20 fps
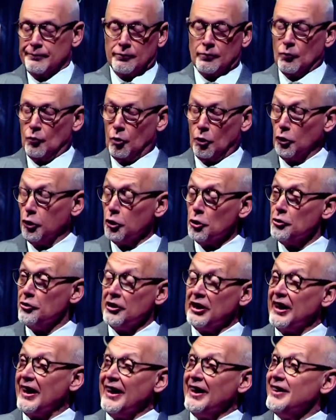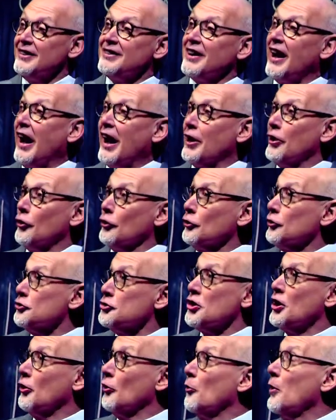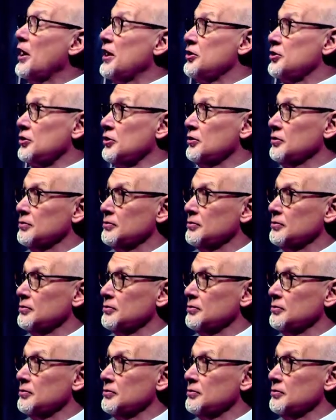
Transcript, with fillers: We're losing an entire generation.